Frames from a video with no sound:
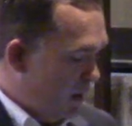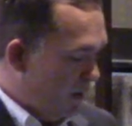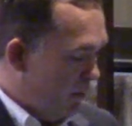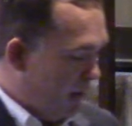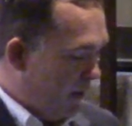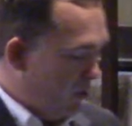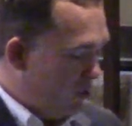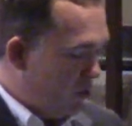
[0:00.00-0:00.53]

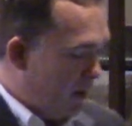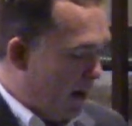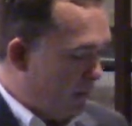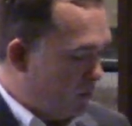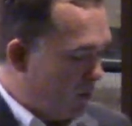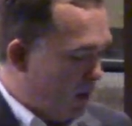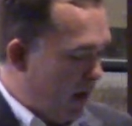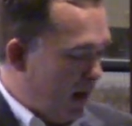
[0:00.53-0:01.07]
Matthew
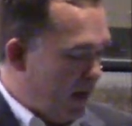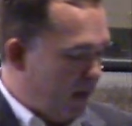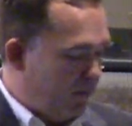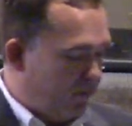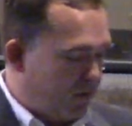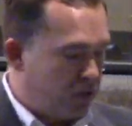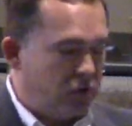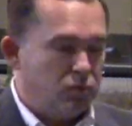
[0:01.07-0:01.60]
chapter 8,
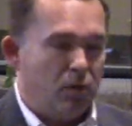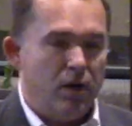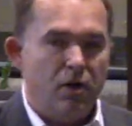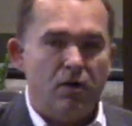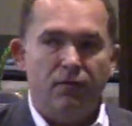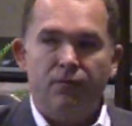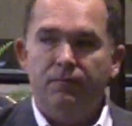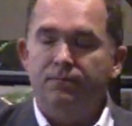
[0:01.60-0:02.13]
verse
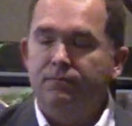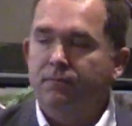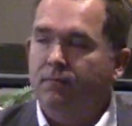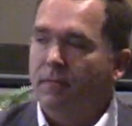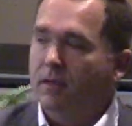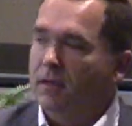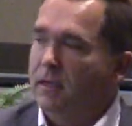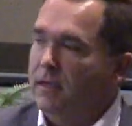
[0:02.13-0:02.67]
12,
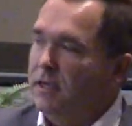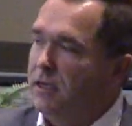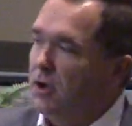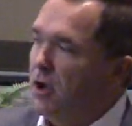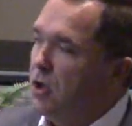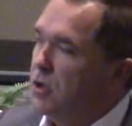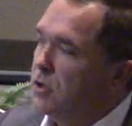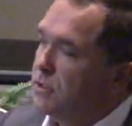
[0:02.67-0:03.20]
he
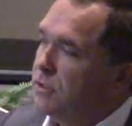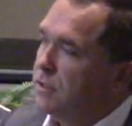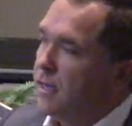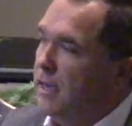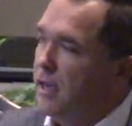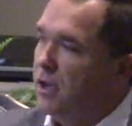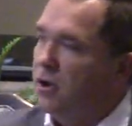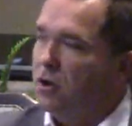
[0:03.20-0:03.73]
calls
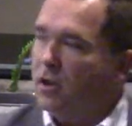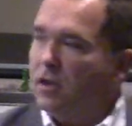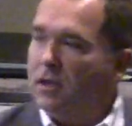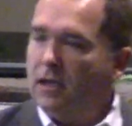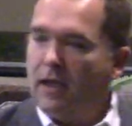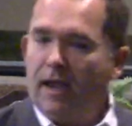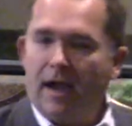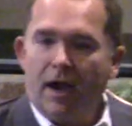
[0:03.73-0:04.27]
hell
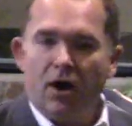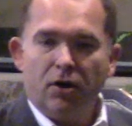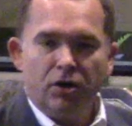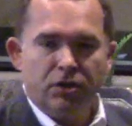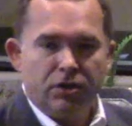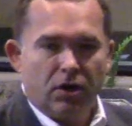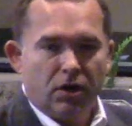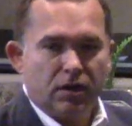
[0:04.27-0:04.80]
outer
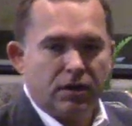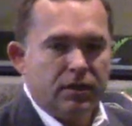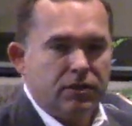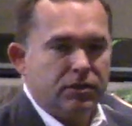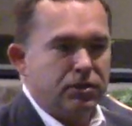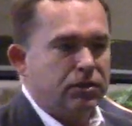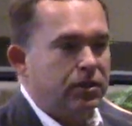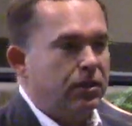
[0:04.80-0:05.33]

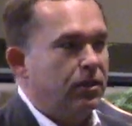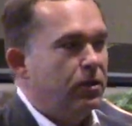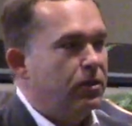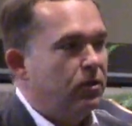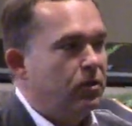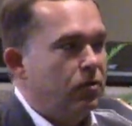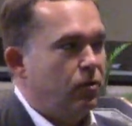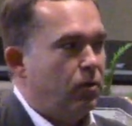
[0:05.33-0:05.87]
darkness
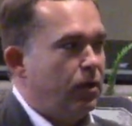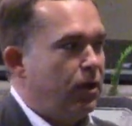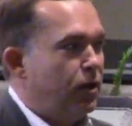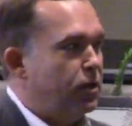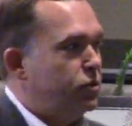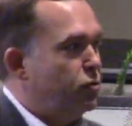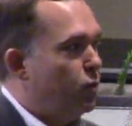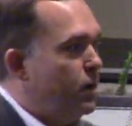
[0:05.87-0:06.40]
where there
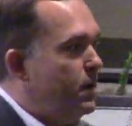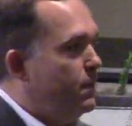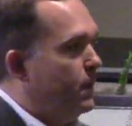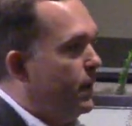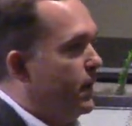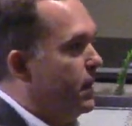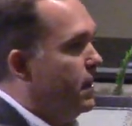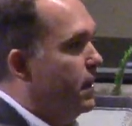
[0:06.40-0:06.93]
is
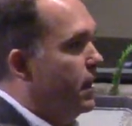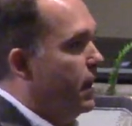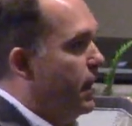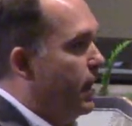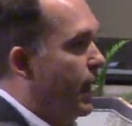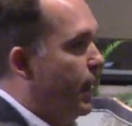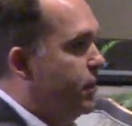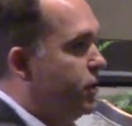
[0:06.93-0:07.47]
weeping
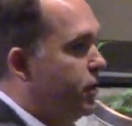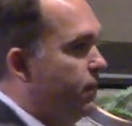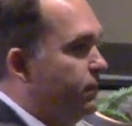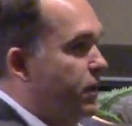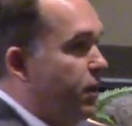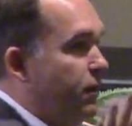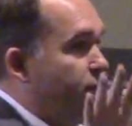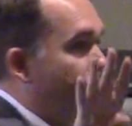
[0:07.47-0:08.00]
and gnashing of
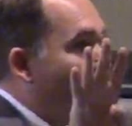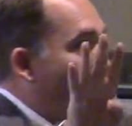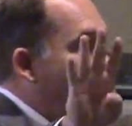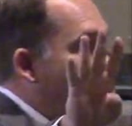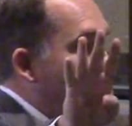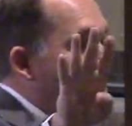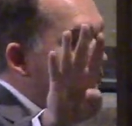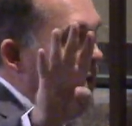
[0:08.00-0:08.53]
teeth. 4
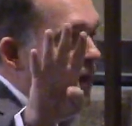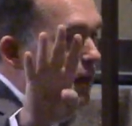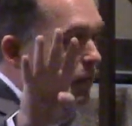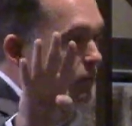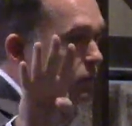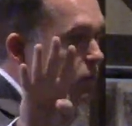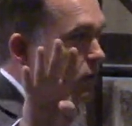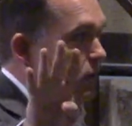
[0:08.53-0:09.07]
different
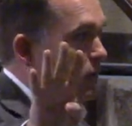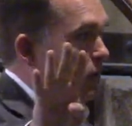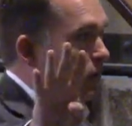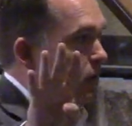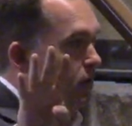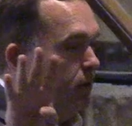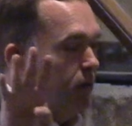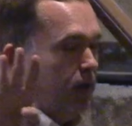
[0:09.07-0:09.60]
times
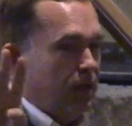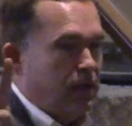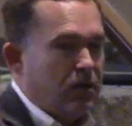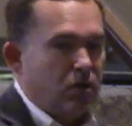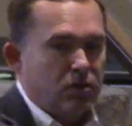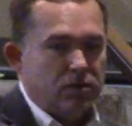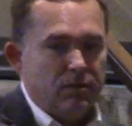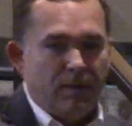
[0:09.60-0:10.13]
he
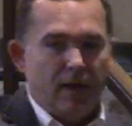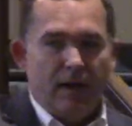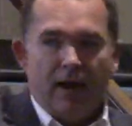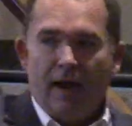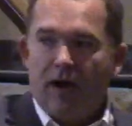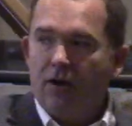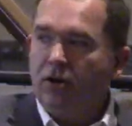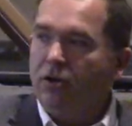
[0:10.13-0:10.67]
talks about
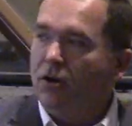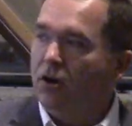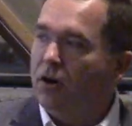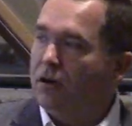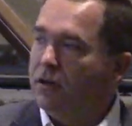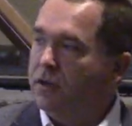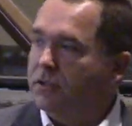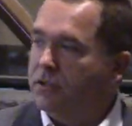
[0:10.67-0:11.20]
outer
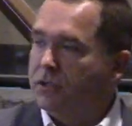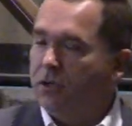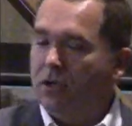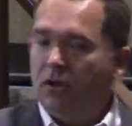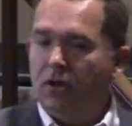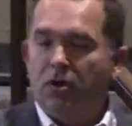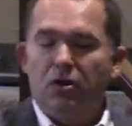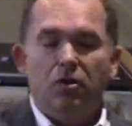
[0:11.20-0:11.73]
darkness
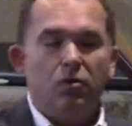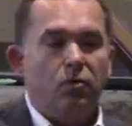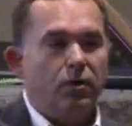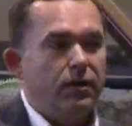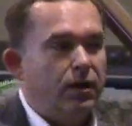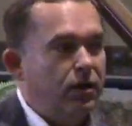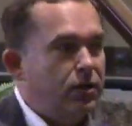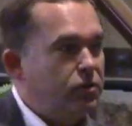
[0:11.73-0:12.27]
where
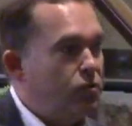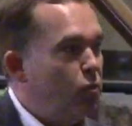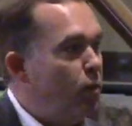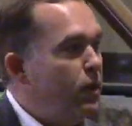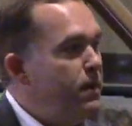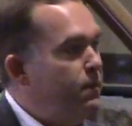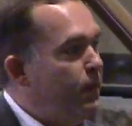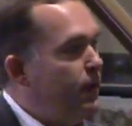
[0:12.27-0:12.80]
there is
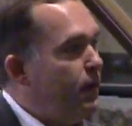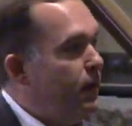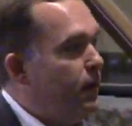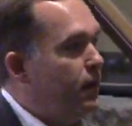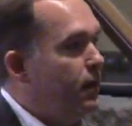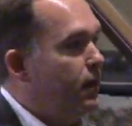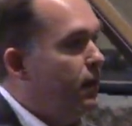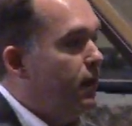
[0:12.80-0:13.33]

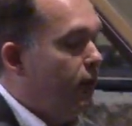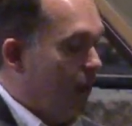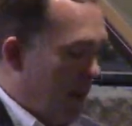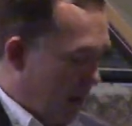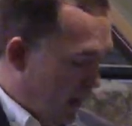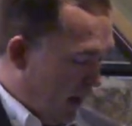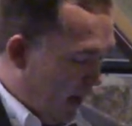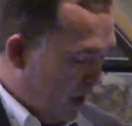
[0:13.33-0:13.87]
weeping
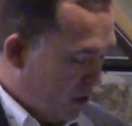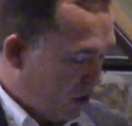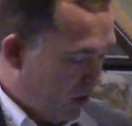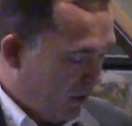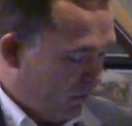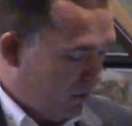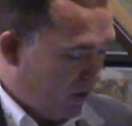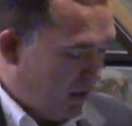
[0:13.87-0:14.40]
and gnashing
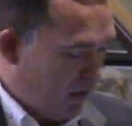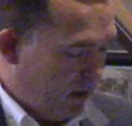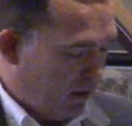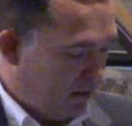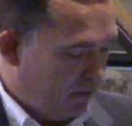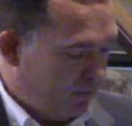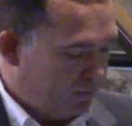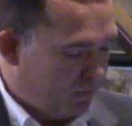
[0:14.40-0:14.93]
of teeth.